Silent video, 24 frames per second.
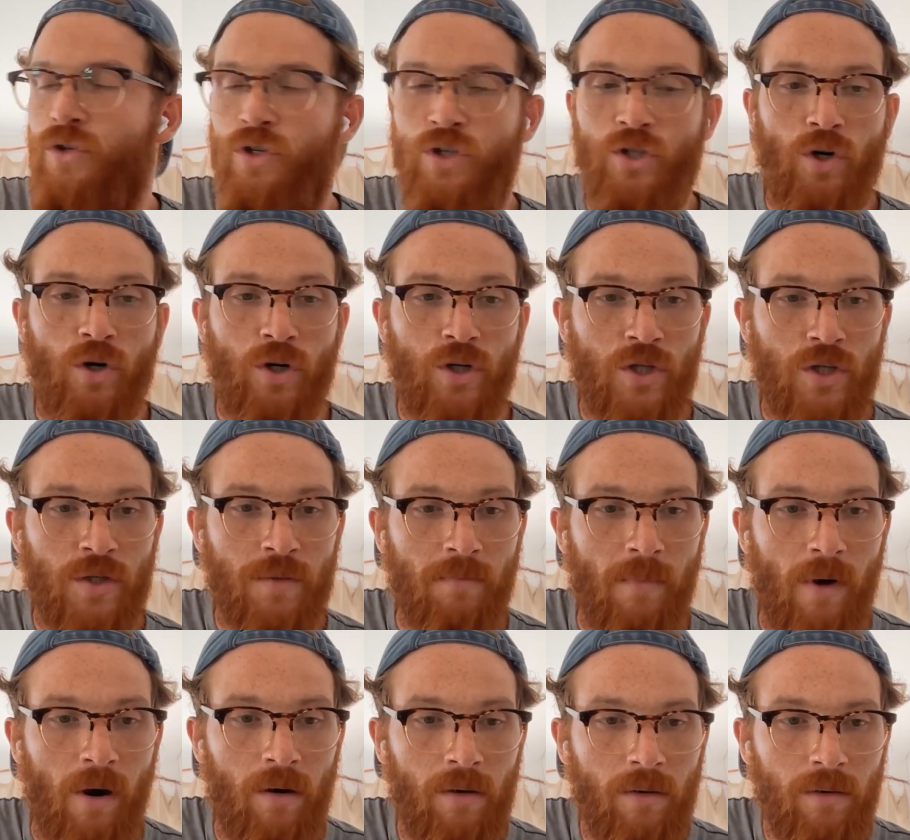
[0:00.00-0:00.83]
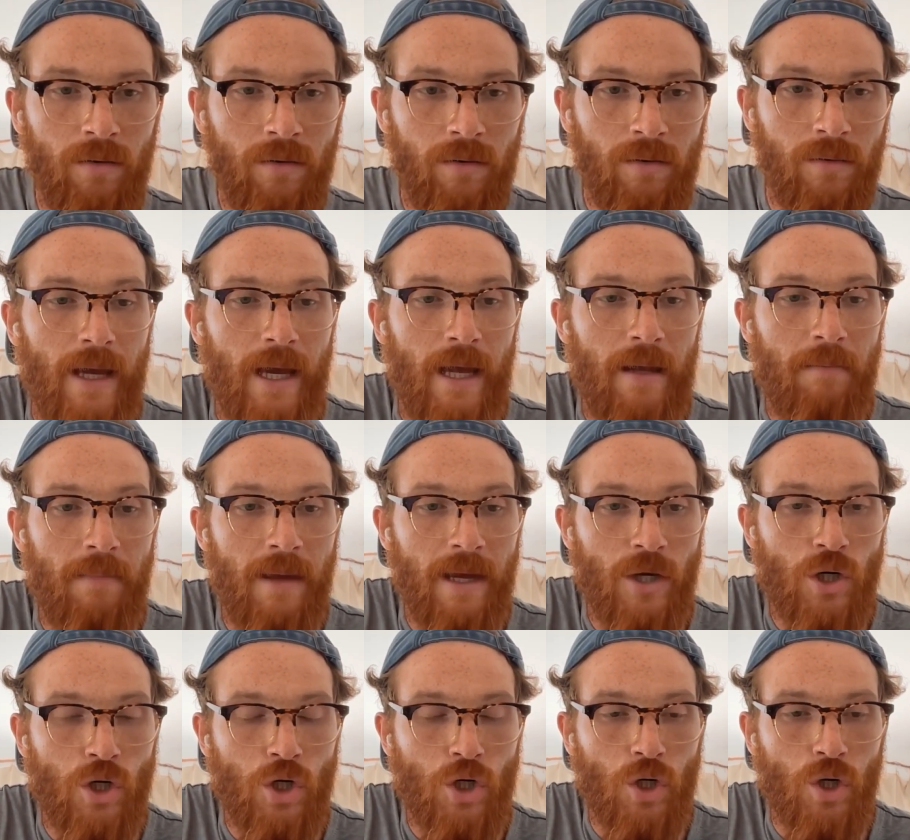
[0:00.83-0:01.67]
to start small and make
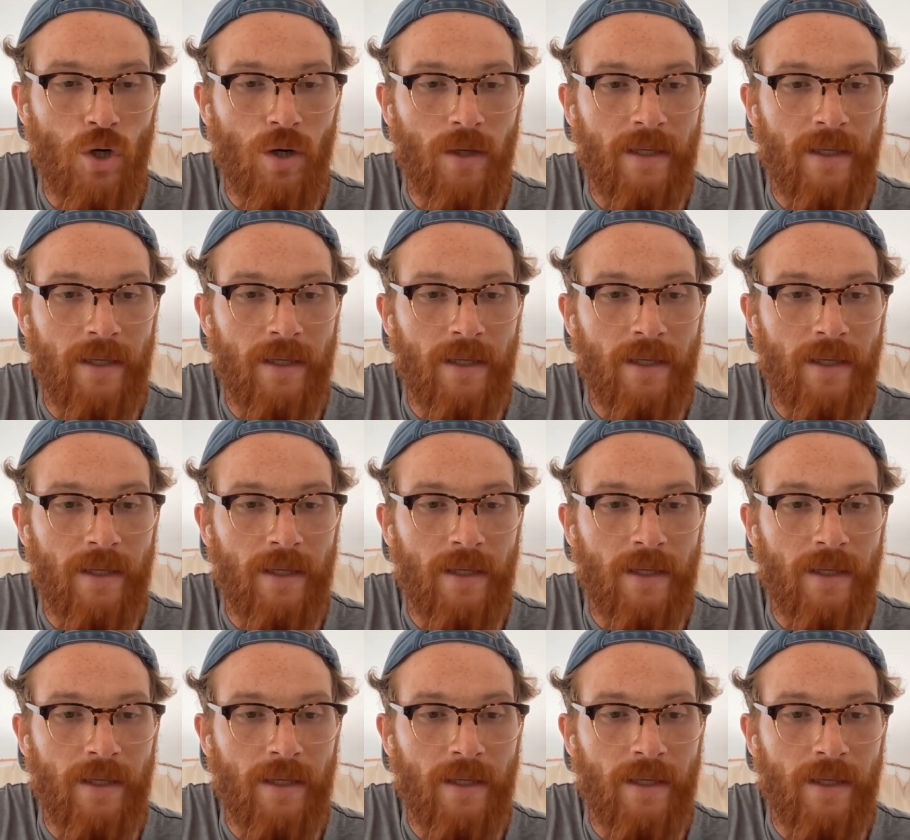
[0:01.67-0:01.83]
sure